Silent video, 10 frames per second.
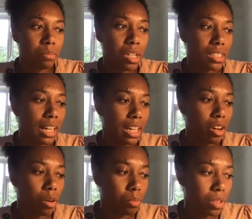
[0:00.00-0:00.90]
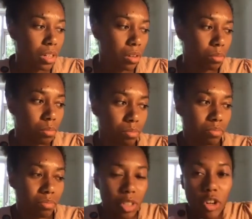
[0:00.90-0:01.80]
personality, or, you know,
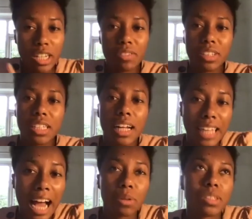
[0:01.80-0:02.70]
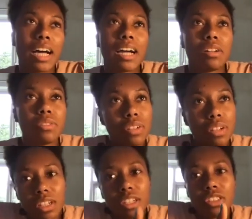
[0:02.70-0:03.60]
creativity that's outside of
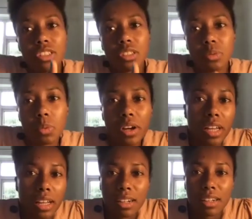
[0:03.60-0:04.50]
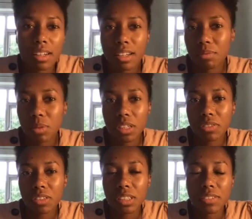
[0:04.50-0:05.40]
just working
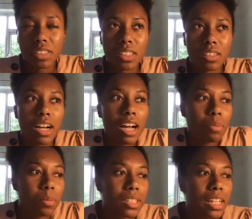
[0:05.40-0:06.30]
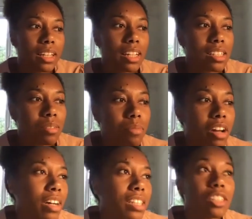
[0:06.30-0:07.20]
24/7. So I'd probably say that's my
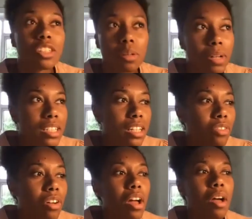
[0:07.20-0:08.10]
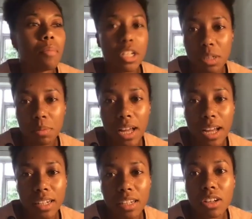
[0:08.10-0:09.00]
advice. So don't compare yourself. Make sure you
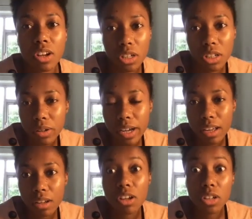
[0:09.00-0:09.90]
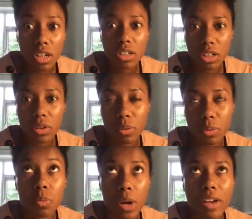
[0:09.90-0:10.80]
plan. Know your own
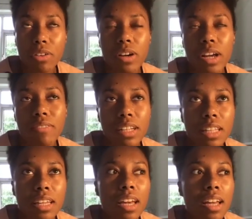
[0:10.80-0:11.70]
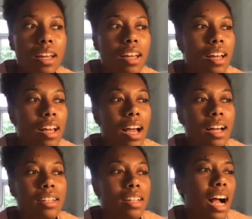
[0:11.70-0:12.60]
way of creatively thinking,
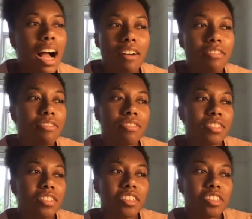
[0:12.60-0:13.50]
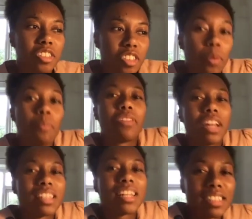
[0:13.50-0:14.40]
and have
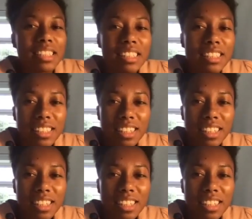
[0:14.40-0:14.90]
something that is